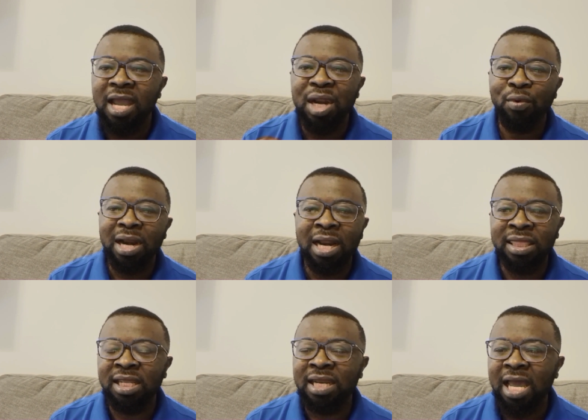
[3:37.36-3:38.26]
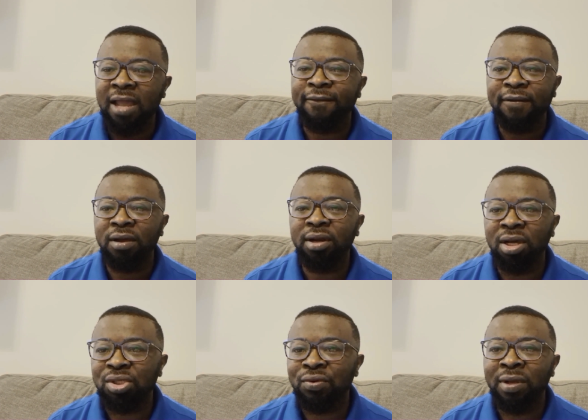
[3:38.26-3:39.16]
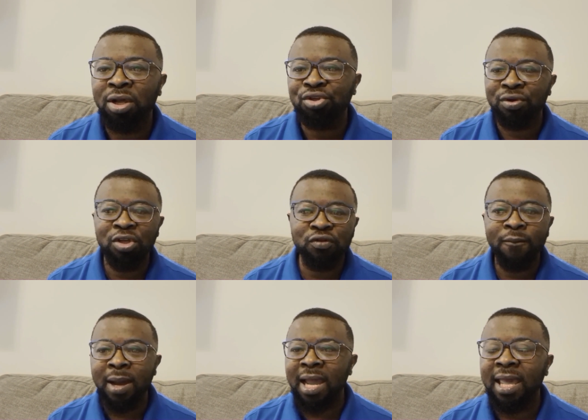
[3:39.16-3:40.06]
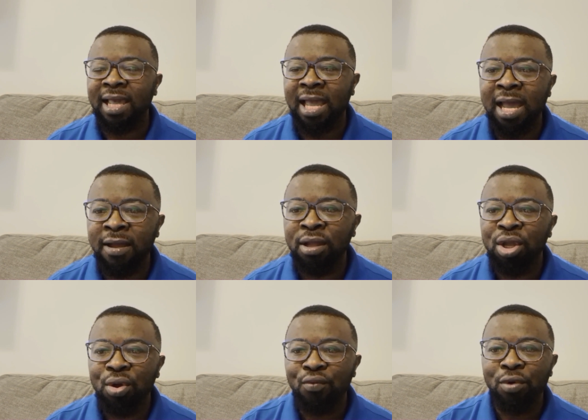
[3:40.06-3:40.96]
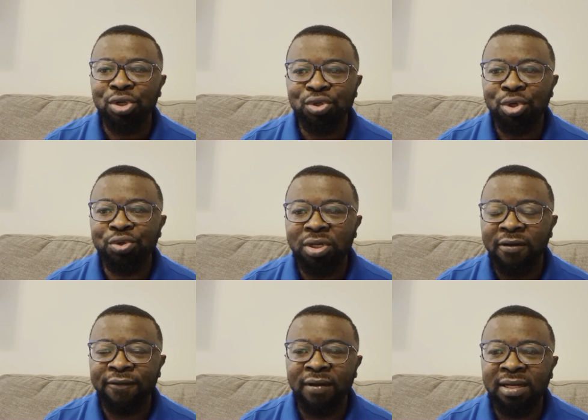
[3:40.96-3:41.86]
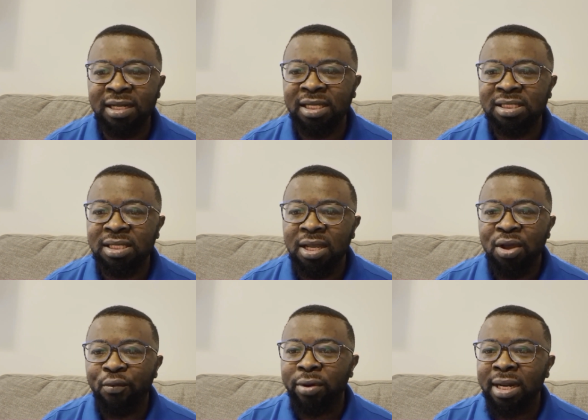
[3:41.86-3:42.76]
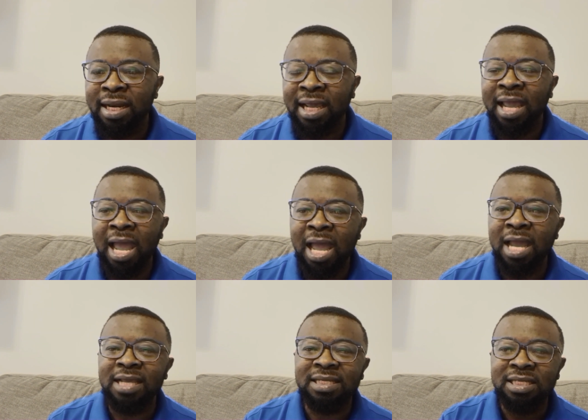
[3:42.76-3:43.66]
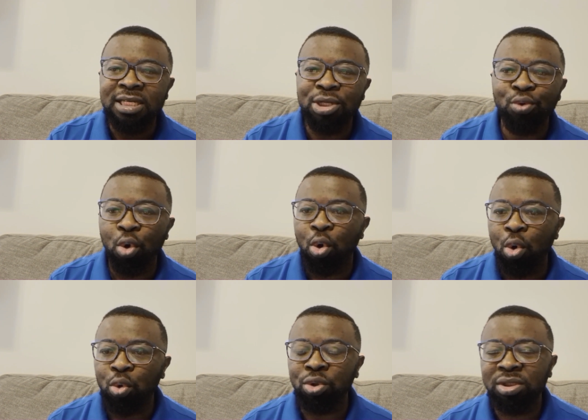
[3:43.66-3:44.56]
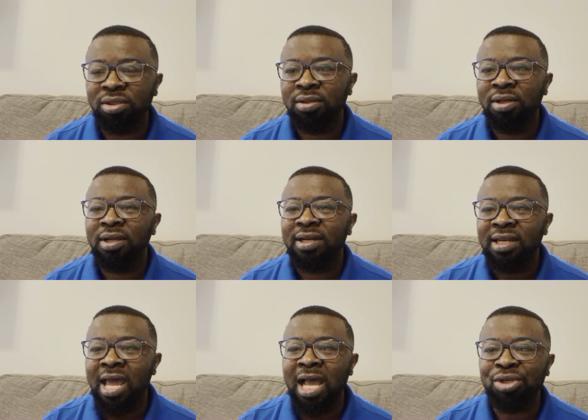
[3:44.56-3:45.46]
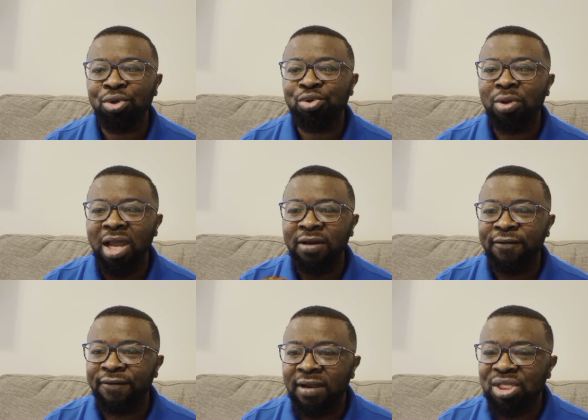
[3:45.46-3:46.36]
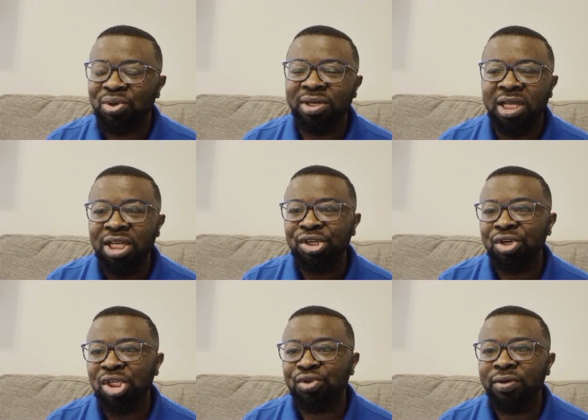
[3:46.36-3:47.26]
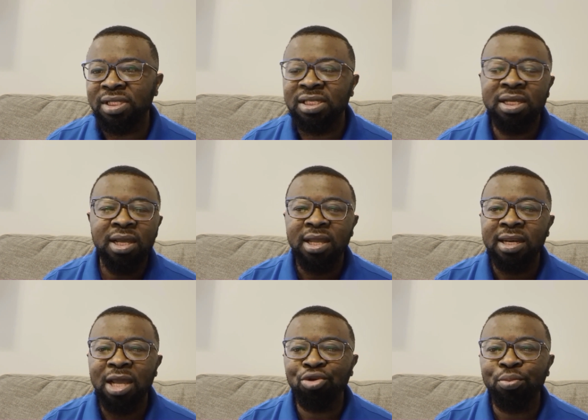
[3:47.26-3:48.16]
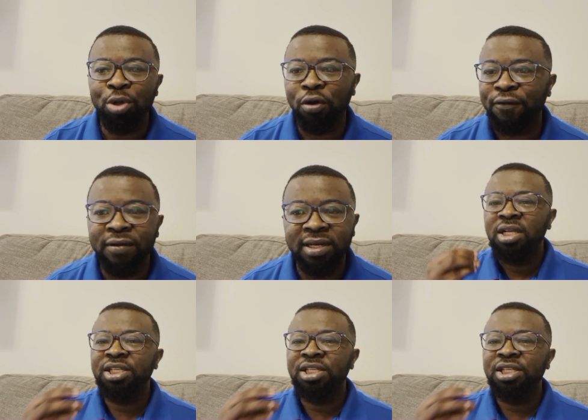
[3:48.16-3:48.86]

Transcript: And one other thing that I found out when I was trying to buy a car was also the fact that whether the car is new or old, that has also an effect on the interest rate that you will be offered.